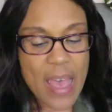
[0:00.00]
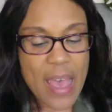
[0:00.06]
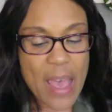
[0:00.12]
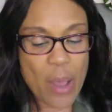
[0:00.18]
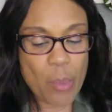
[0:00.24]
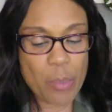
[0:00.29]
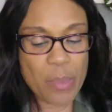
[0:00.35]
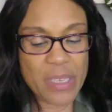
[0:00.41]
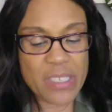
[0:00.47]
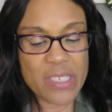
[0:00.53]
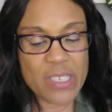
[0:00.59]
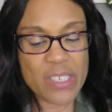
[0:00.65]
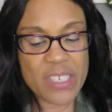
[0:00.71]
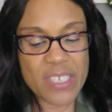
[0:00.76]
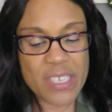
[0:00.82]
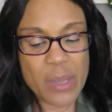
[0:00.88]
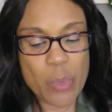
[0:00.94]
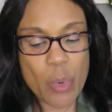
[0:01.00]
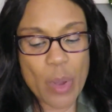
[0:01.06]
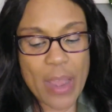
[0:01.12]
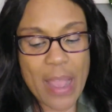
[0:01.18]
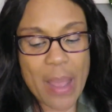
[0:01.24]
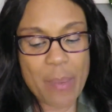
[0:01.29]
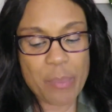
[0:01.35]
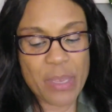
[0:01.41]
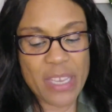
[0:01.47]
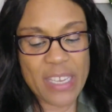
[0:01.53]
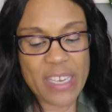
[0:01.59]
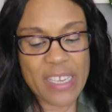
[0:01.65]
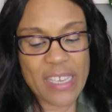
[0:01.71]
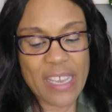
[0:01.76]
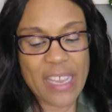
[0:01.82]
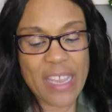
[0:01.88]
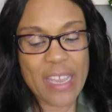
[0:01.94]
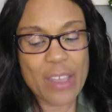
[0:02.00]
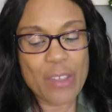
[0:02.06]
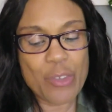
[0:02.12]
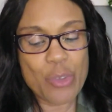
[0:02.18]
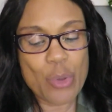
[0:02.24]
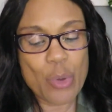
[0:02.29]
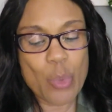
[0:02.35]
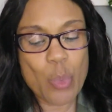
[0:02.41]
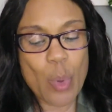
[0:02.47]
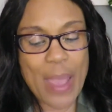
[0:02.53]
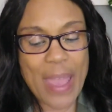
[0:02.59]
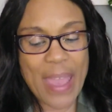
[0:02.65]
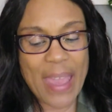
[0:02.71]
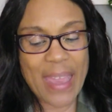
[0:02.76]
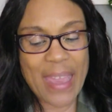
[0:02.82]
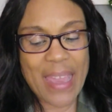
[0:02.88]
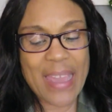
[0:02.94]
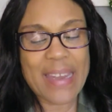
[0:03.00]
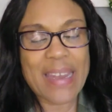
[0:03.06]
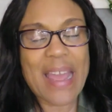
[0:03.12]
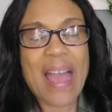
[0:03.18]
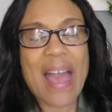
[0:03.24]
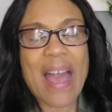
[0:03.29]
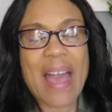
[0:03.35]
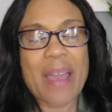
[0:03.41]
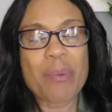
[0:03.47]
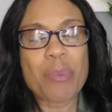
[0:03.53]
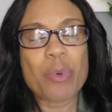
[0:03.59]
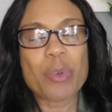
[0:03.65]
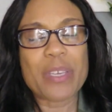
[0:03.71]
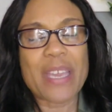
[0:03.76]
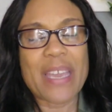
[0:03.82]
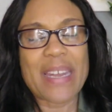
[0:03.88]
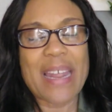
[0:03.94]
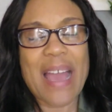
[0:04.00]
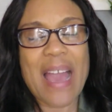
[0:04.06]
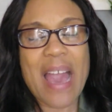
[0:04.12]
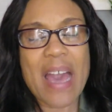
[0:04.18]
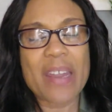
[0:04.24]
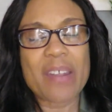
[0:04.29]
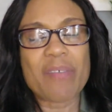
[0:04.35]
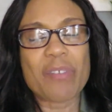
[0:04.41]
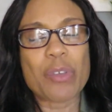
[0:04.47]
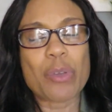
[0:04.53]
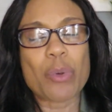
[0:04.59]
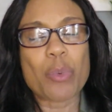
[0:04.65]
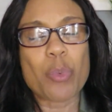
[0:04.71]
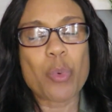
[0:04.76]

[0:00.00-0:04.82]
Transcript: Help me to see where I'm getting in your way, and I will get out of your